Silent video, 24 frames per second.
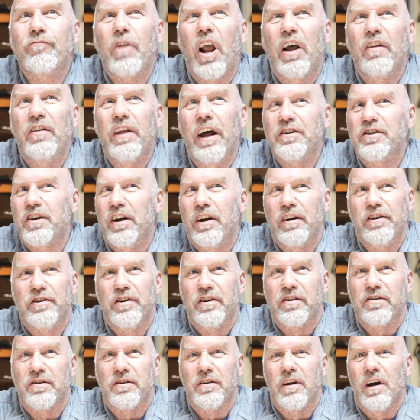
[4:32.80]
That's going to
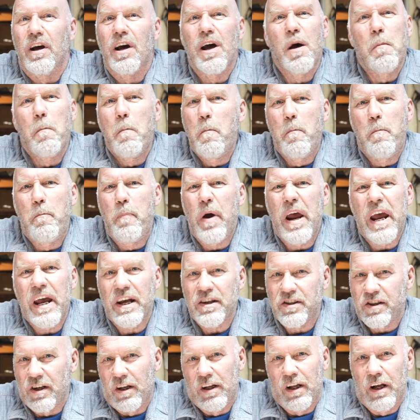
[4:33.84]
just
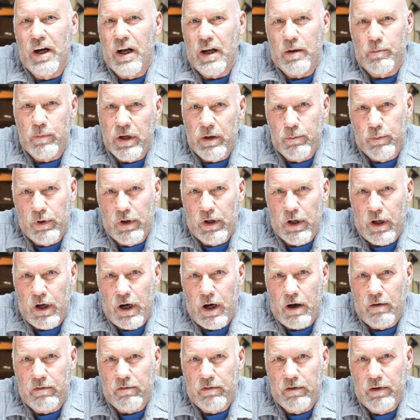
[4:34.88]
piss a lot of people
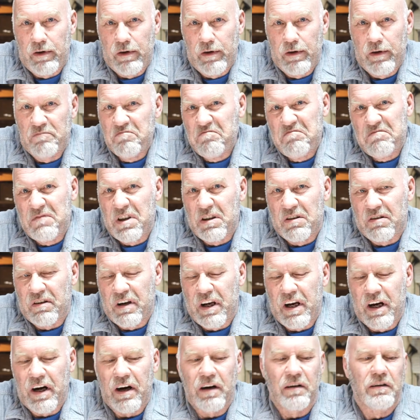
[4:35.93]
off. Don't
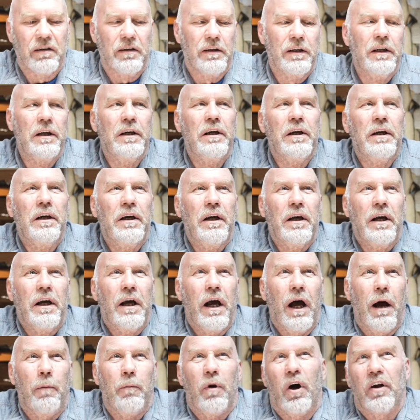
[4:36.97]
care.
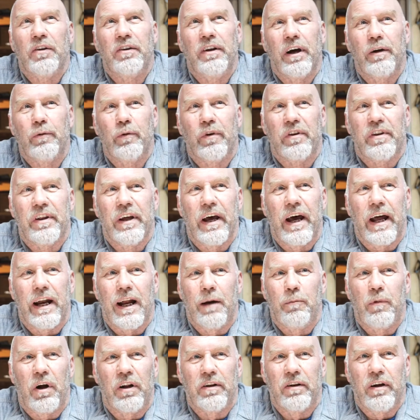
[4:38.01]
I'm all done with that.
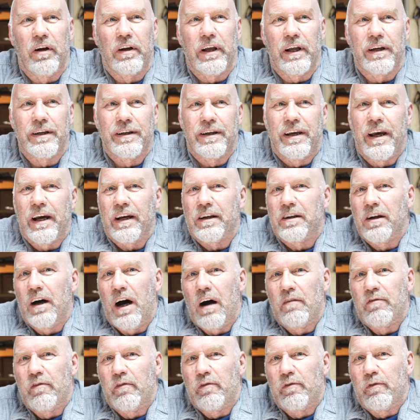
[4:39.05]
I'm all done getting kicked
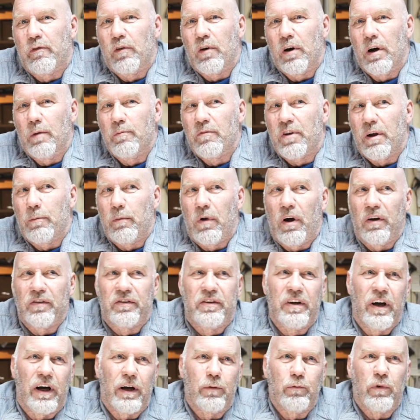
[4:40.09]
off of forums. I'm all
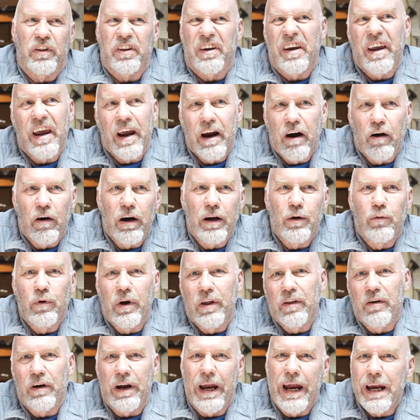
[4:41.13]
done with caring
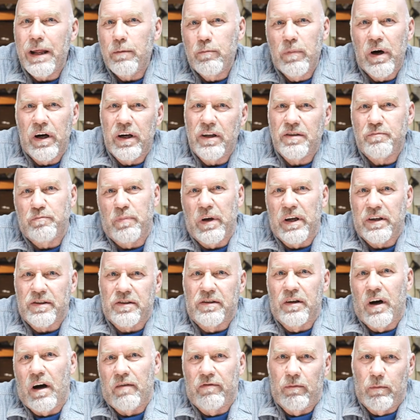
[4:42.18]
whether anybody's pissed
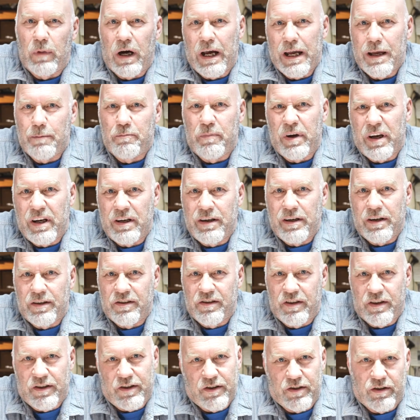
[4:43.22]
off at my opinions.
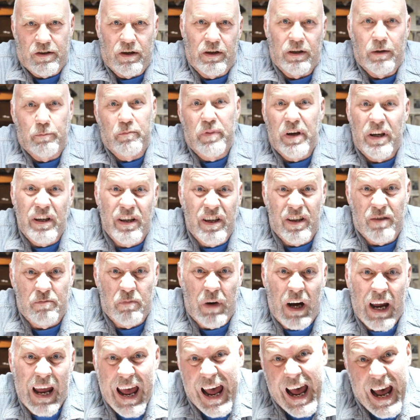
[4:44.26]
This is called Opinions
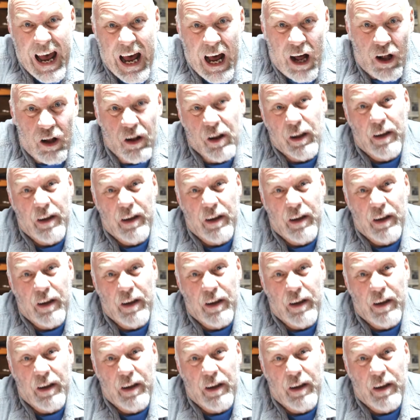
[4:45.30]
by Al.